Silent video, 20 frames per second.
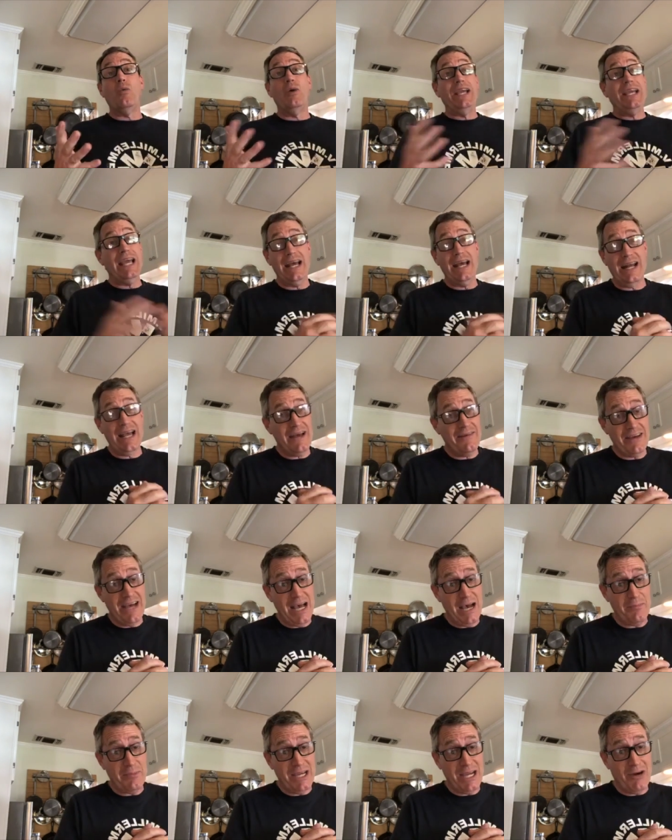we can't have a
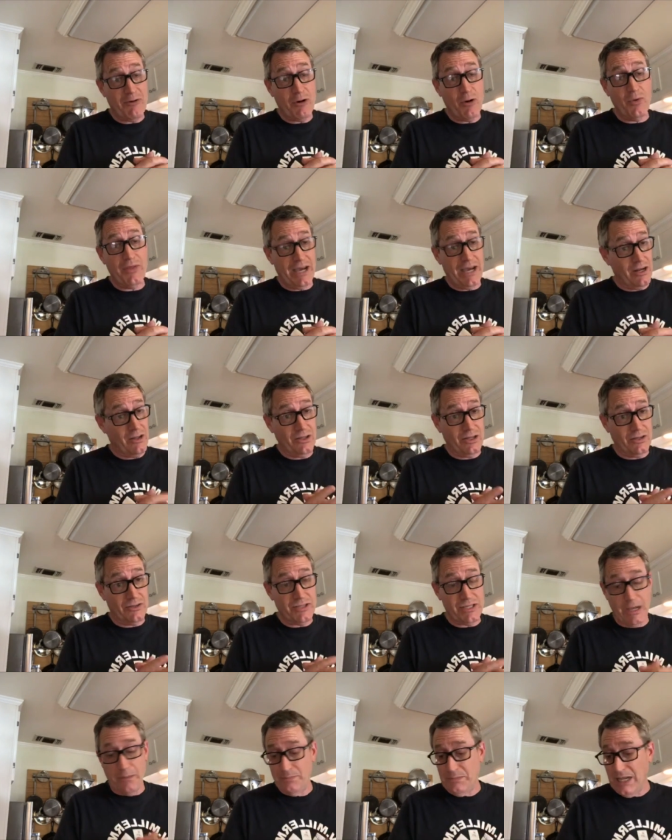happy hour without a little
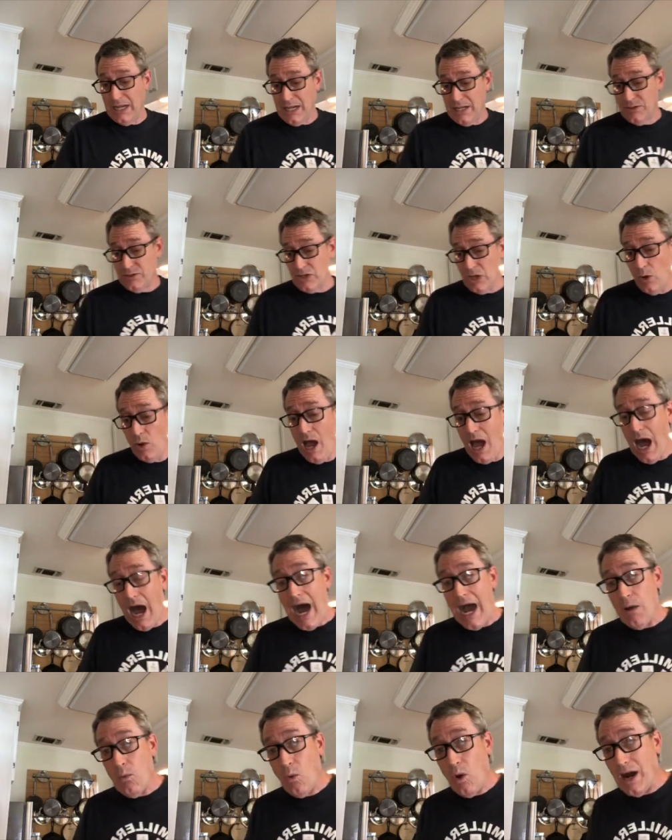something. And so
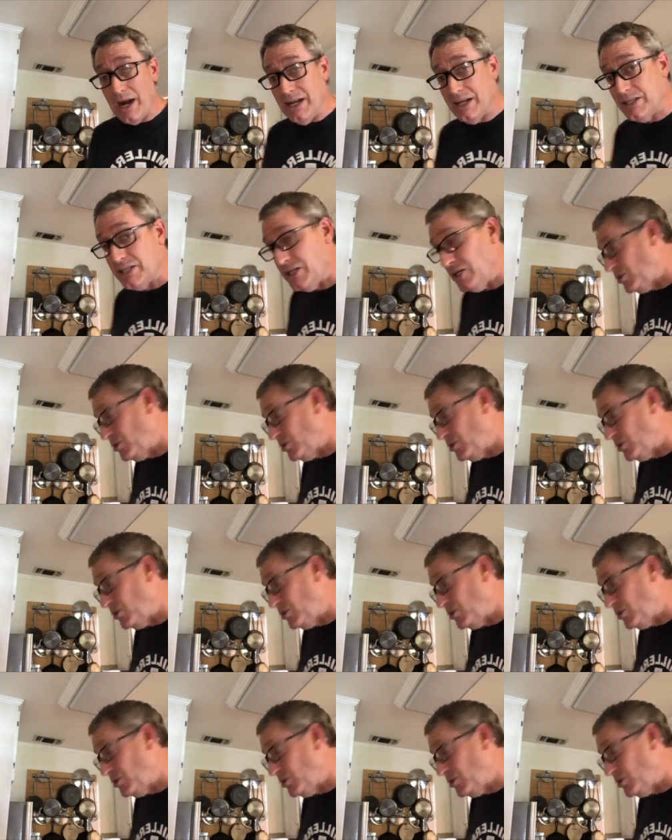I wanted